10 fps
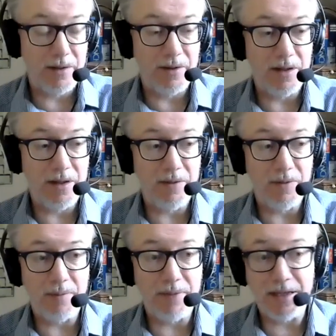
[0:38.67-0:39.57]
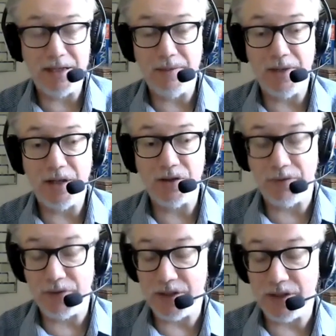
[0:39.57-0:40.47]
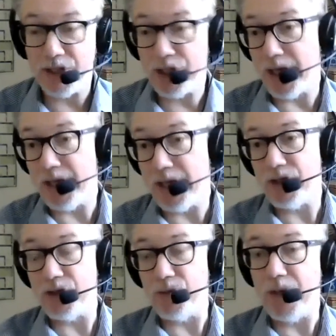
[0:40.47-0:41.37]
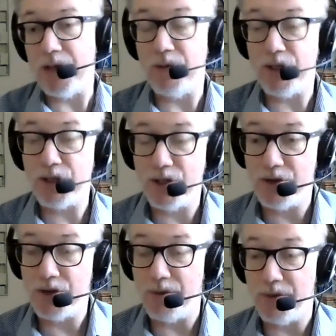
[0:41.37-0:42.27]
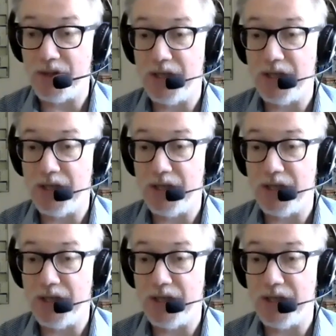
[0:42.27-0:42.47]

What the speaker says: The pandemic has obviously changed the way in which consumers